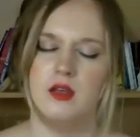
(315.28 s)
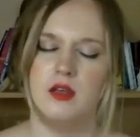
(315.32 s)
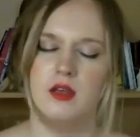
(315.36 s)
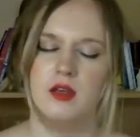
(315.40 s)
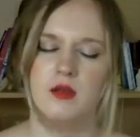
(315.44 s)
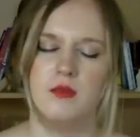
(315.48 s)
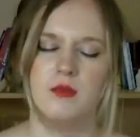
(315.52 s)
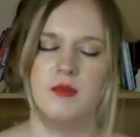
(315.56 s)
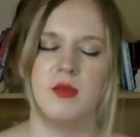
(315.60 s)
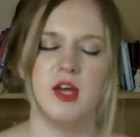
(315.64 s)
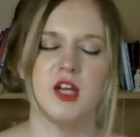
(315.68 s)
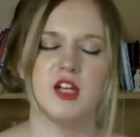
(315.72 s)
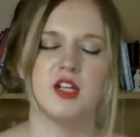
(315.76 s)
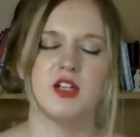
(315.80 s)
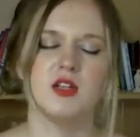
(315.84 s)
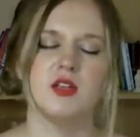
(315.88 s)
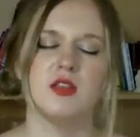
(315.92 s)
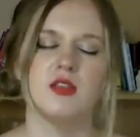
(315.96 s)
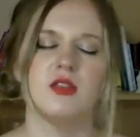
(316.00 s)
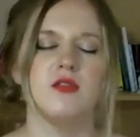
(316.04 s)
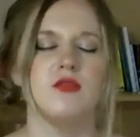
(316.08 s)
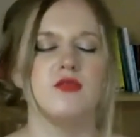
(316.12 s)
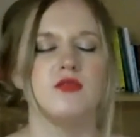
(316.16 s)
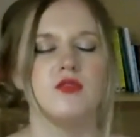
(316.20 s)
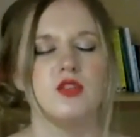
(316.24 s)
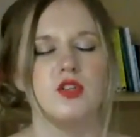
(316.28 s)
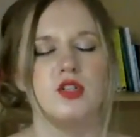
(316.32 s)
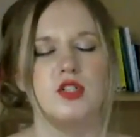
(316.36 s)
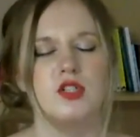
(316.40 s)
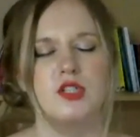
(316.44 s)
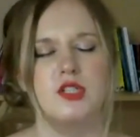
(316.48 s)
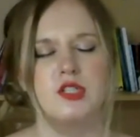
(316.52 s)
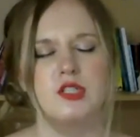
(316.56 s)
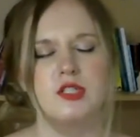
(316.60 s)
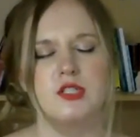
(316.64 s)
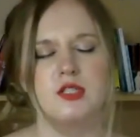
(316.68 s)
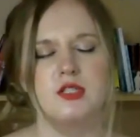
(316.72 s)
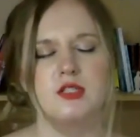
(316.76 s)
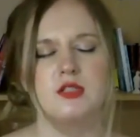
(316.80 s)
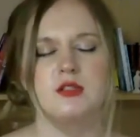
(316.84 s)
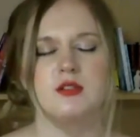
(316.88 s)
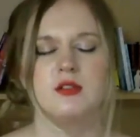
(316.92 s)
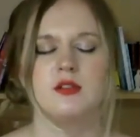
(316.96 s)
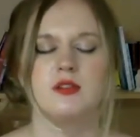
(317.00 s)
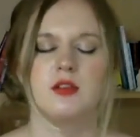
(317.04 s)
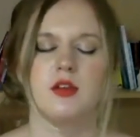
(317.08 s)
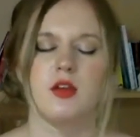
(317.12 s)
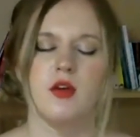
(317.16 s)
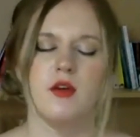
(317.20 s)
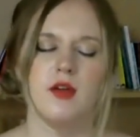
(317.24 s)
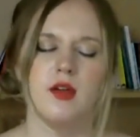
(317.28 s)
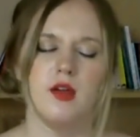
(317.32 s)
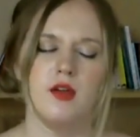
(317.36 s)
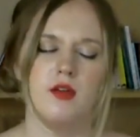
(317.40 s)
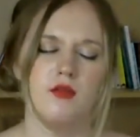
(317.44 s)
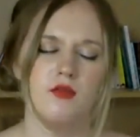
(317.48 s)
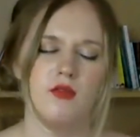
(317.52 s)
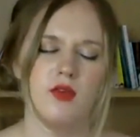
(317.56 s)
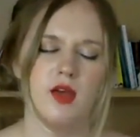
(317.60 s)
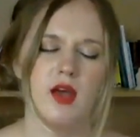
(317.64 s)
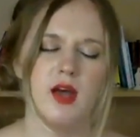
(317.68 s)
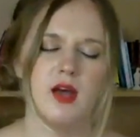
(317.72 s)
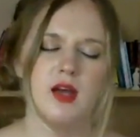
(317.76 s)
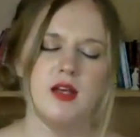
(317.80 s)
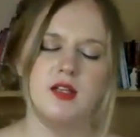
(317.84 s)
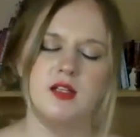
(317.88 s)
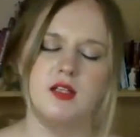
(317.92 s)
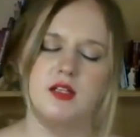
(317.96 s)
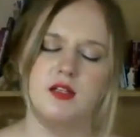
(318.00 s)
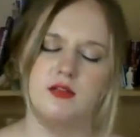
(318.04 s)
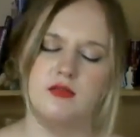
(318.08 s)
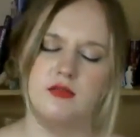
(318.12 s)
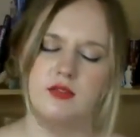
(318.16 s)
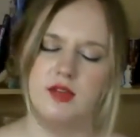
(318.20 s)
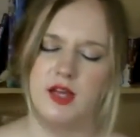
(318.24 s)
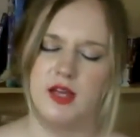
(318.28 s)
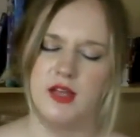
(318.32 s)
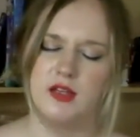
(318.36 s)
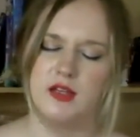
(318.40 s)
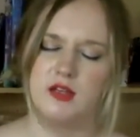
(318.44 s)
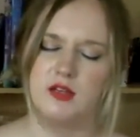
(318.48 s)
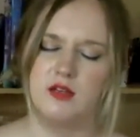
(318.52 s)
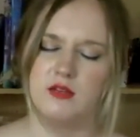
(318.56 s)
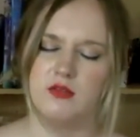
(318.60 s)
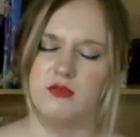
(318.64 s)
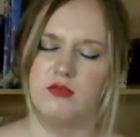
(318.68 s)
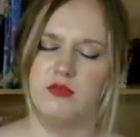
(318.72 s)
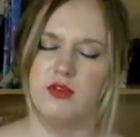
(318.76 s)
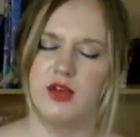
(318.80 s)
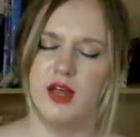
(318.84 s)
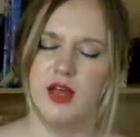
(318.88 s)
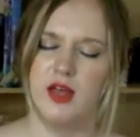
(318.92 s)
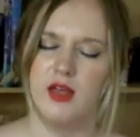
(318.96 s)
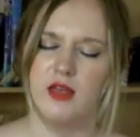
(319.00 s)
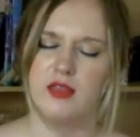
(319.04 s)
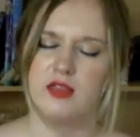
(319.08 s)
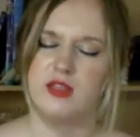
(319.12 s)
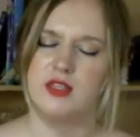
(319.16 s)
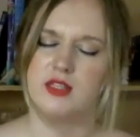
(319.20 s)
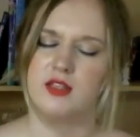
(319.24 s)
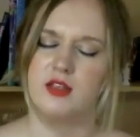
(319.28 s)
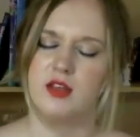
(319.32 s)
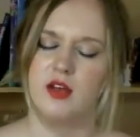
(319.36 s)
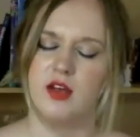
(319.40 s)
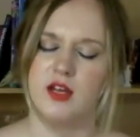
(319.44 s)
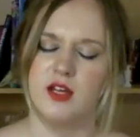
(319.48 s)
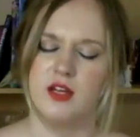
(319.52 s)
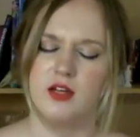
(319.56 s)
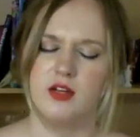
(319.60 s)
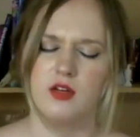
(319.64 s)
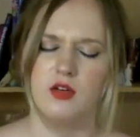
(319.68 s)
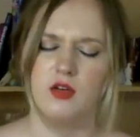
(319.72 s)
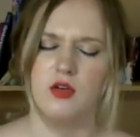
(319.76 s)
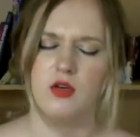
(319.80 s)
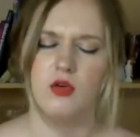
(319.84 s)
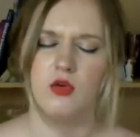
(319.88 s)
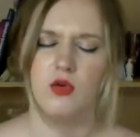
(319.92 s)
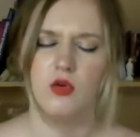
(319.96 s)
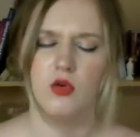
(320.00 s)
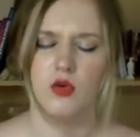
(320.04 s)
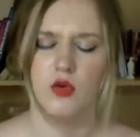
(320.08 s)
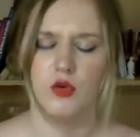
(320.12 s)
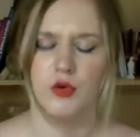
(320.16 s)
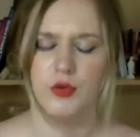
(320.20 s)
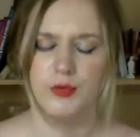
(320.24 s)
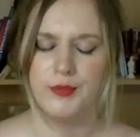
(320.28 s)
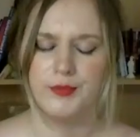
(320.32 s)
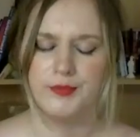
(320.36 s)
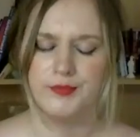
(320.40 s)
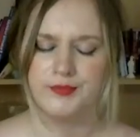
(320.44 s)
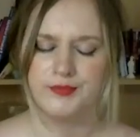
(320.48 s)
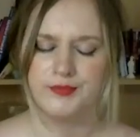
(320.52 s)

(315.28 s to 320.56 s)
Imagine the roots going around and around and around this iron core,